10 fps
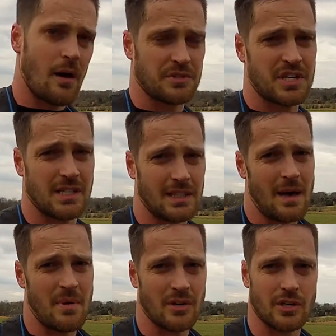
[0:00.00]
just getting a
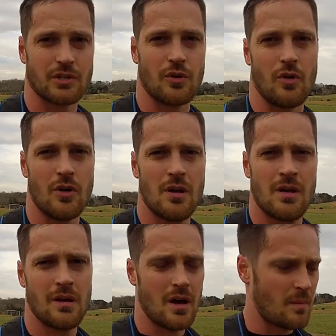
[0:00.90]
lot better control
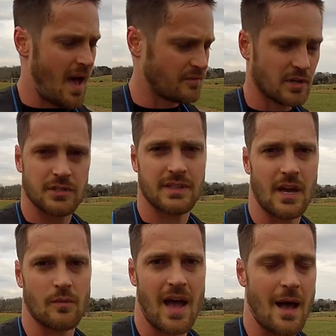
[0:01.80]
after I took
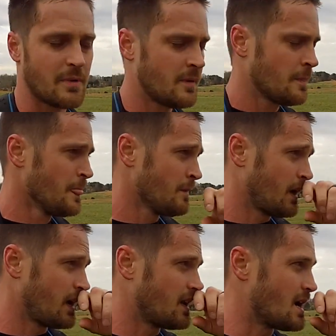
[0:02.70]
that wrap.
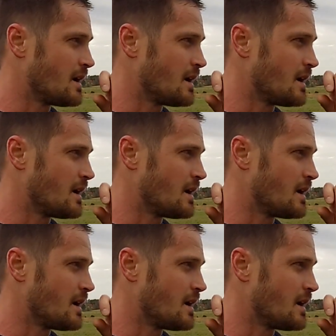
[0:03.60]
And